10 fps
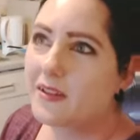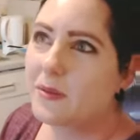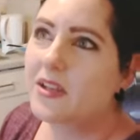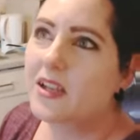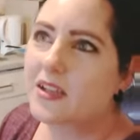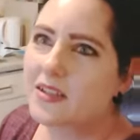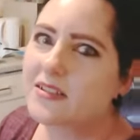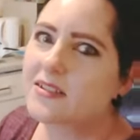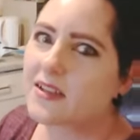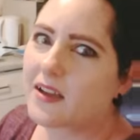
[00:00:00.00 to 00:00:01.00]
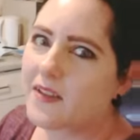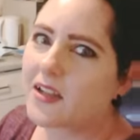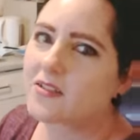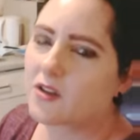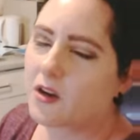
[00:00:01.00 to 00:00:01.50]
needless to say, the
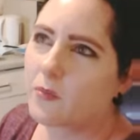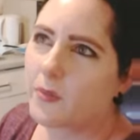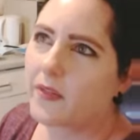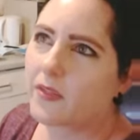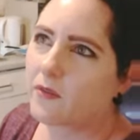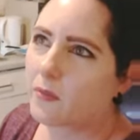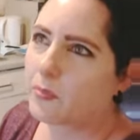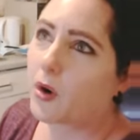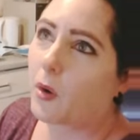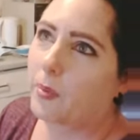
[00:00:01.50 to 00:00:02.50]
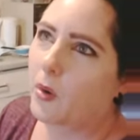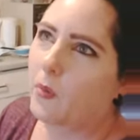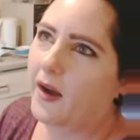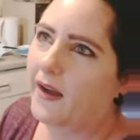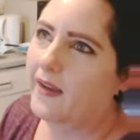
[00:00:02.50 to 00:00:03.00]
next time we went the proper
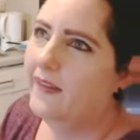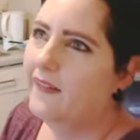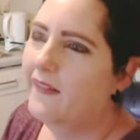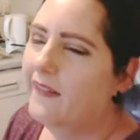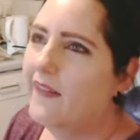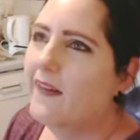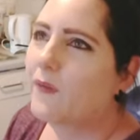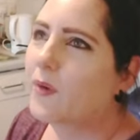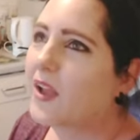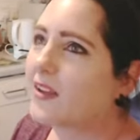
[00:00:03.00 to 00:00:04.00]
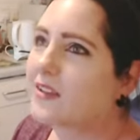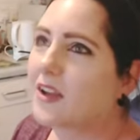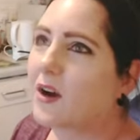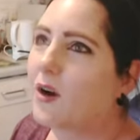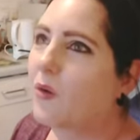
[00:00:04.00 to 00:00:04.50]
way, we had to
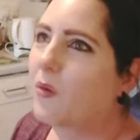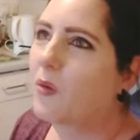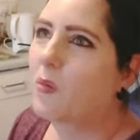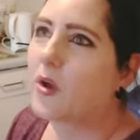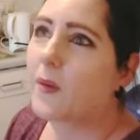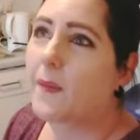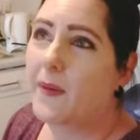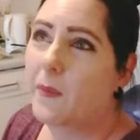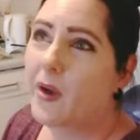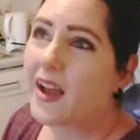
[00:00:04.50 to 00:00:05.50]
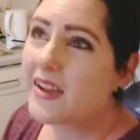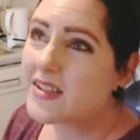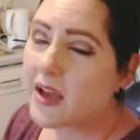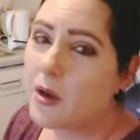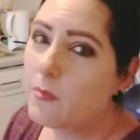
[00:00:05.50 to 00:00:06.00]
go, or we ate
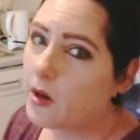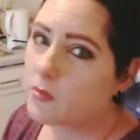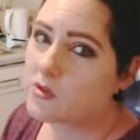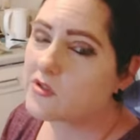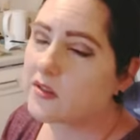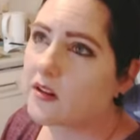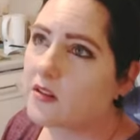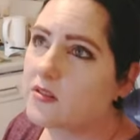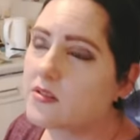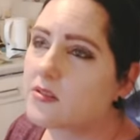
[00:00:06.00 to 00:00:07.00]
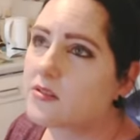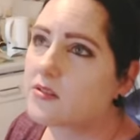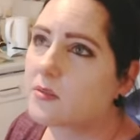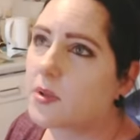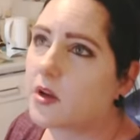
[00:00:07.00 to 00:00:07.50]
out most of the nights,
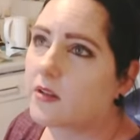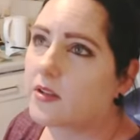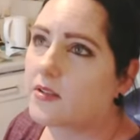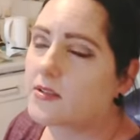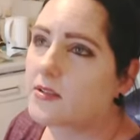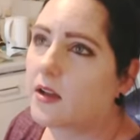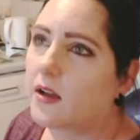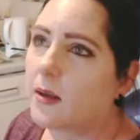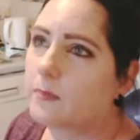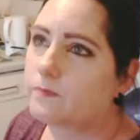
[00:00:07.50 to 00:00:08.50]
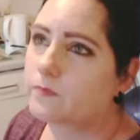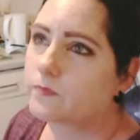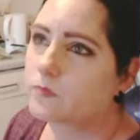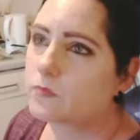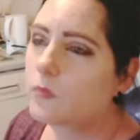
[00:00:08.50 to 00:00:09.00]
to be honest.
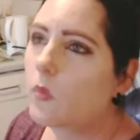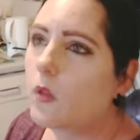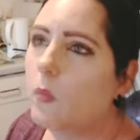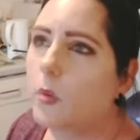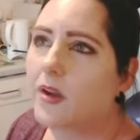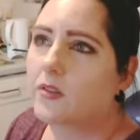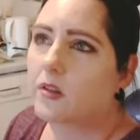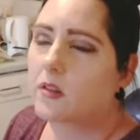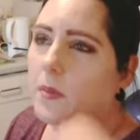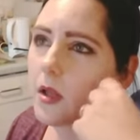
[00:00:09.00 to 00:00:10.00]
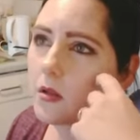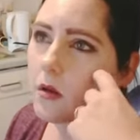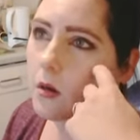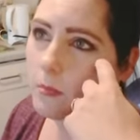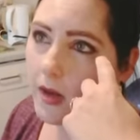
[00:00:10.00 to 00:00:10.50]
we went in the main
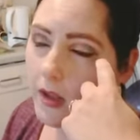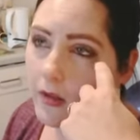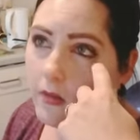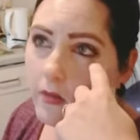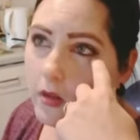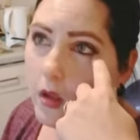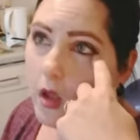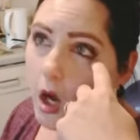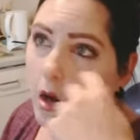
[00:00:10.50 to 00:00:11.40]
complex. I